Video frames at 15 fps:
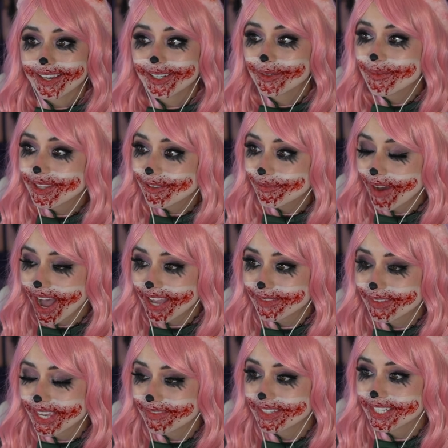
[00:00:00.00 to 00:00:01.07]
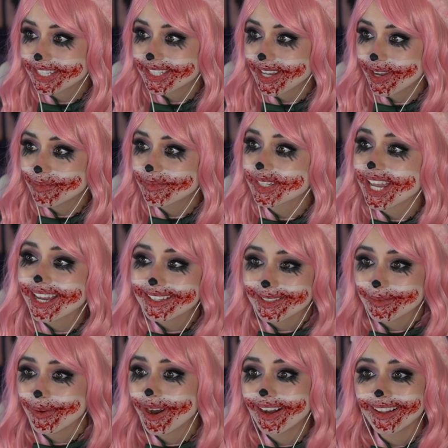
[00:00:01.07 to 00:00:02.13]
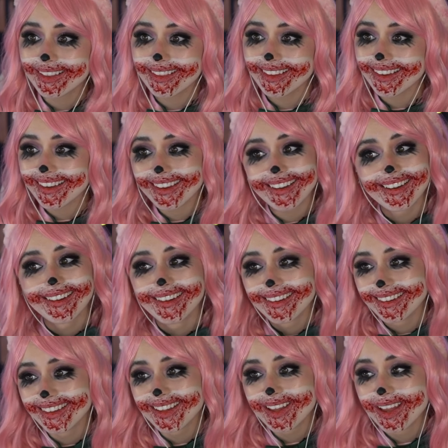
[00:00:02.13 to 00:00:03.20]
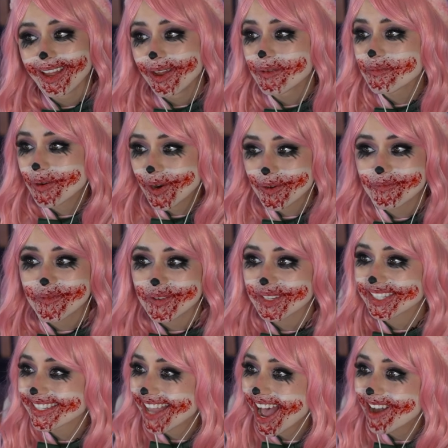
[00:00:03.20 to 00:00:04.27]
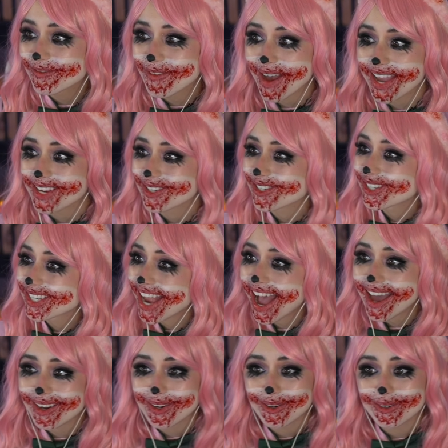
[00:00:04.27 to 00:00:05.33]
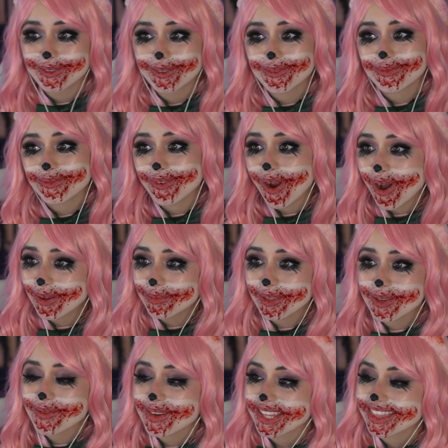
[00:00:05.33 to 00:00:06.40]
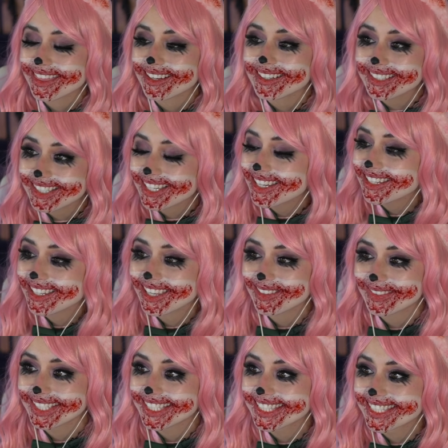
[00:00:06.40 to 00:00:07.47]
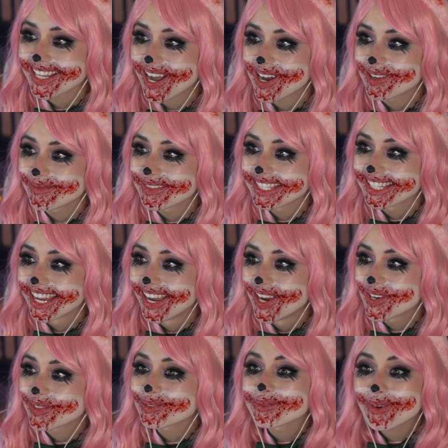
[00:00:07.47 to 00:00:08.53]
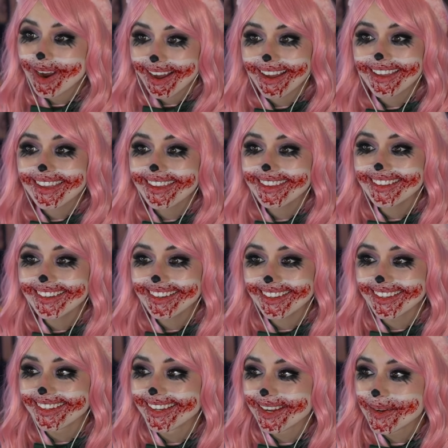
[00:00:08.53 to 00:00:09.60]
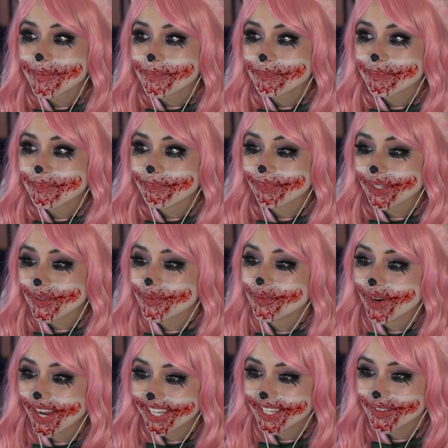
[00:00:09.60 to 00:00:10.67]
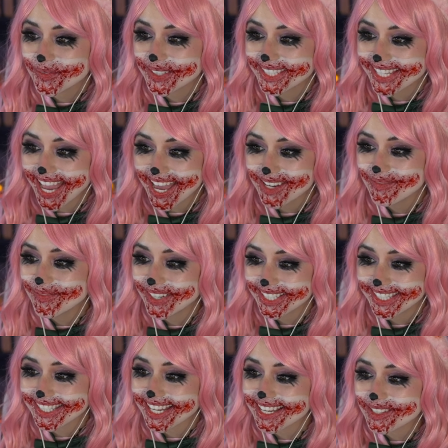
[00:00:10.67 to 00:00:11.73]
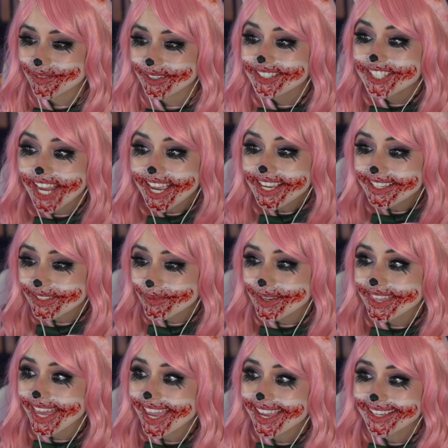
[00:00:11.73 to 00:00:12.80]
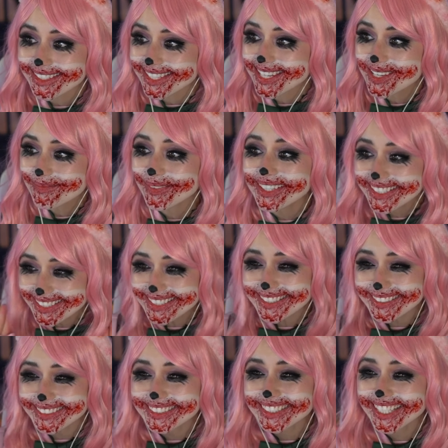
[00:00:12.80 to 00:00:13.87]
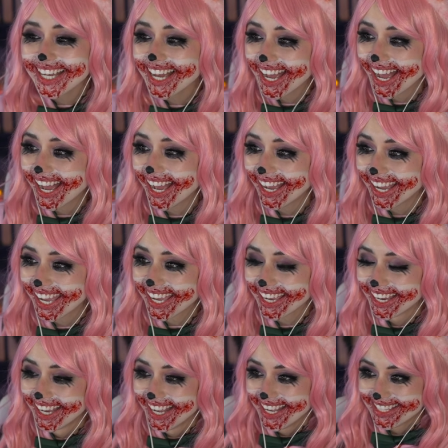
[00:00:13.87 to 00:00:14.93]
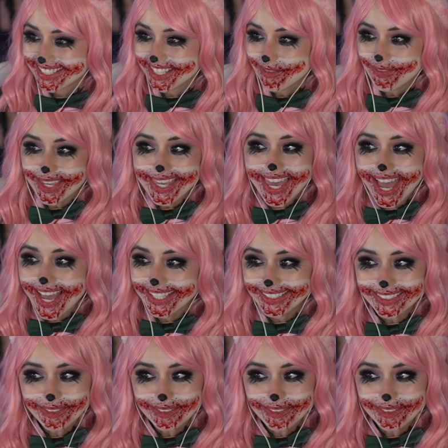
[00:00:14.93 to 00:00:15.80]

with 5 gifted subs as well. Purple, Sapphire, Shadow, Rawlby with 13 gifted subs, Ryan with 10 months as well, Jays with 18 months, Ola, hi, Simpy, yeah.